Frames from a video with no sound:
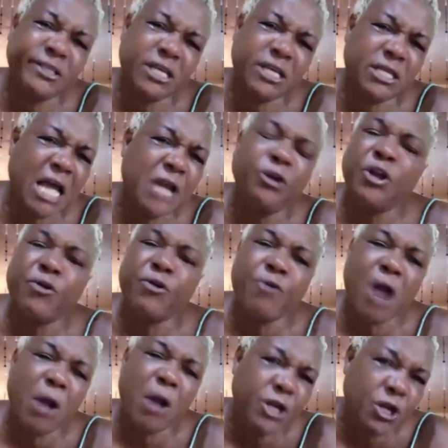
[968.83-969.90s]
biscuit and nothing
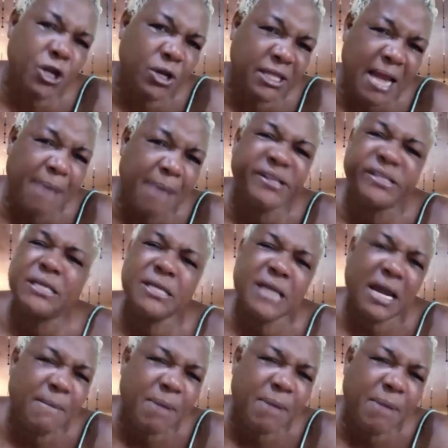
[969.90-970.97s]
wrong with you eating a
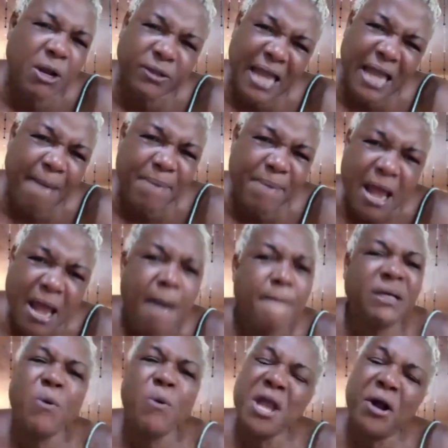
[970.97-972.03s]
biscuit in the blood clot bed,
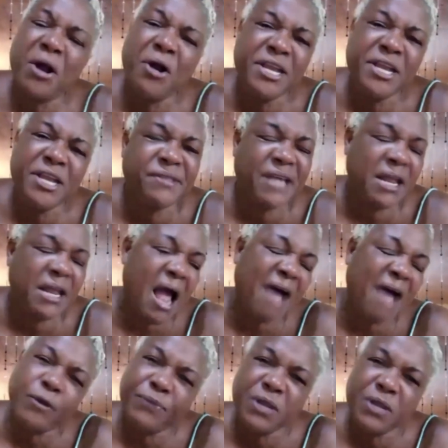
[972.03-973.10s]
but when you go eat and
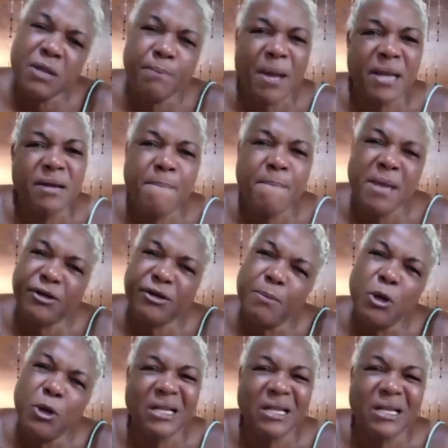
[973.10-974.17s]
have something on the bed to
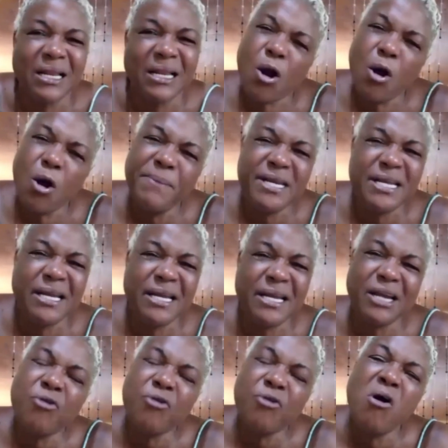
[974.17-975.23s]
blood clot, accommodate the
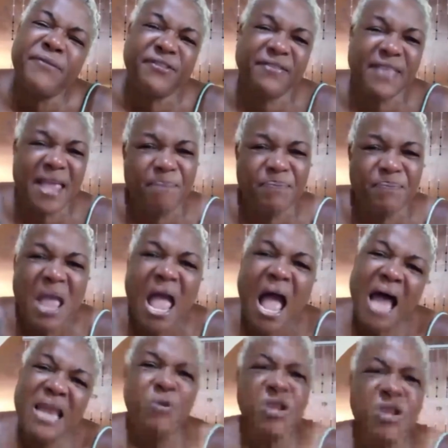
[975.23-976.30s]
crumbs them.
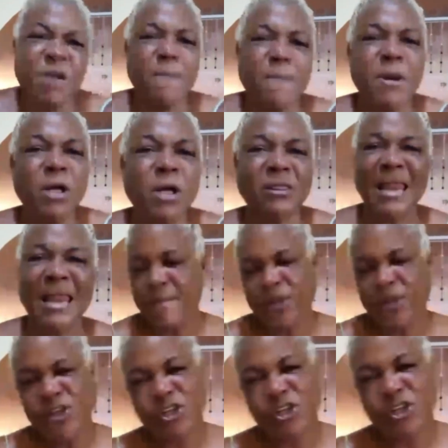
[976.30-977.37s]
And then when you blood clot,
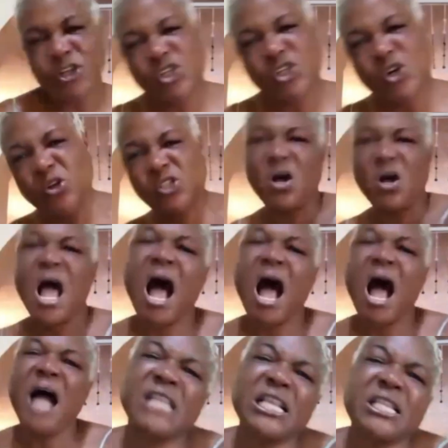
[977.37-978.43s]
you just go so.
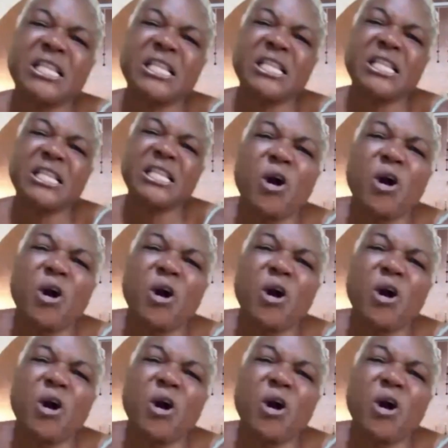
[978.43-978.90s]
And so take